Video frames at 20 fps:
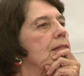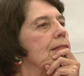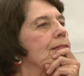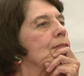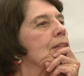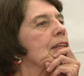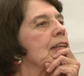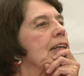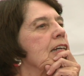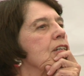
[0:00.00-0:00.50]

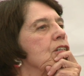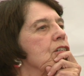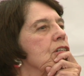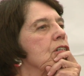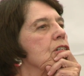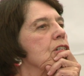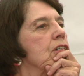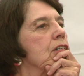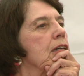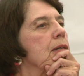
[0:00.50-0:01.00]

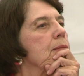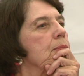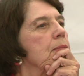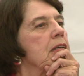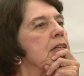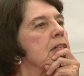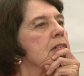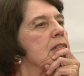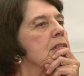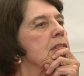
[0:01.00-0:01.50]
relationship,
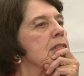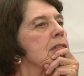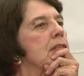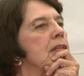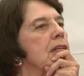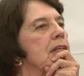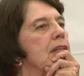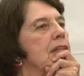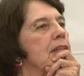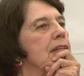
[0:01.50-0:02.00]
because
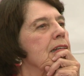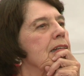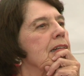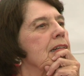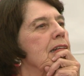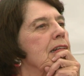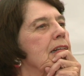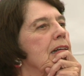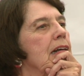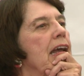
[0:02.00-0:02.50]

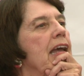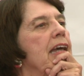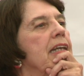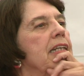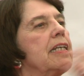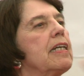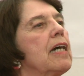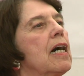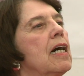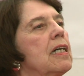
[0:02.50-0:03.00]

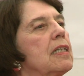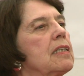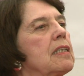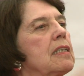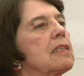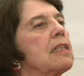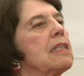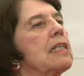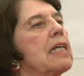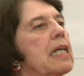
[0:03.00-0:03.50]
any
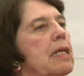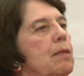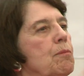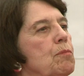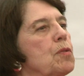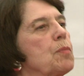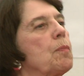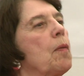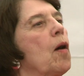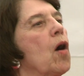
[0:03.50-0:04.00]

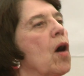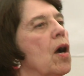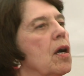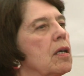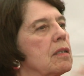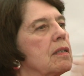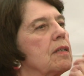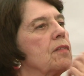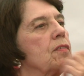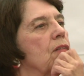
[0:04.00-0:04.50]
unclaimed
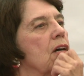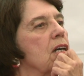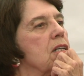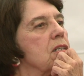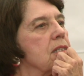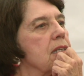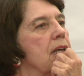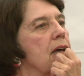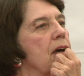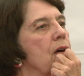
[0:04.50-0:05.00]
part of
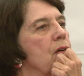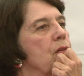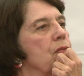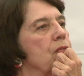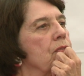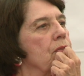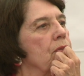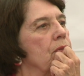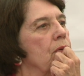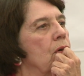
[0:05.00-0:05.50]

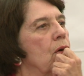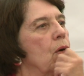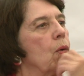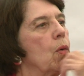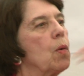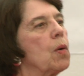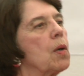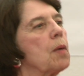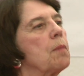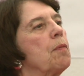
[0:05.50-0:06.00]
ourself
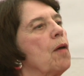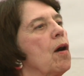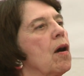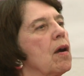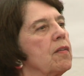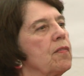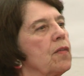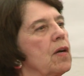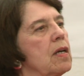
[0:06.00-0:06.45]
or a part of